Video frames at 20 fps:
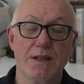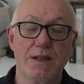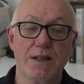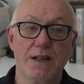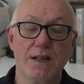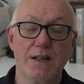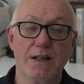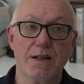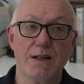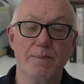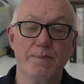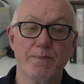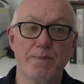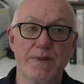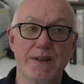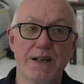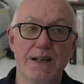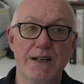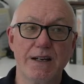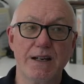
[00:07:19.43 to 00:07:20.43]

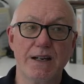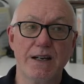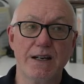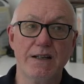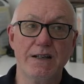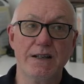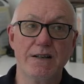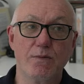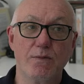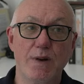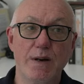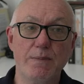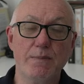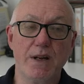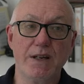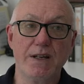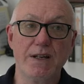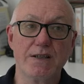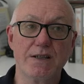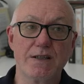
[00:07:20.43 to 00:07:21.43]
And when
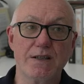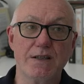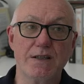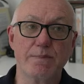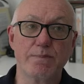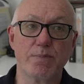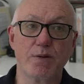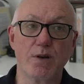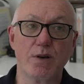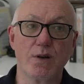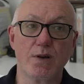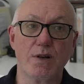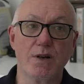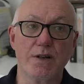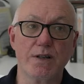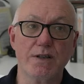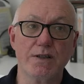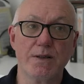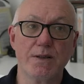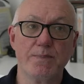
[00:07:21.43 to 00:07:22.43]
money isn't
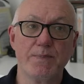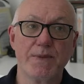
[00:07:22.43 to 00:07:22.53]
deployed,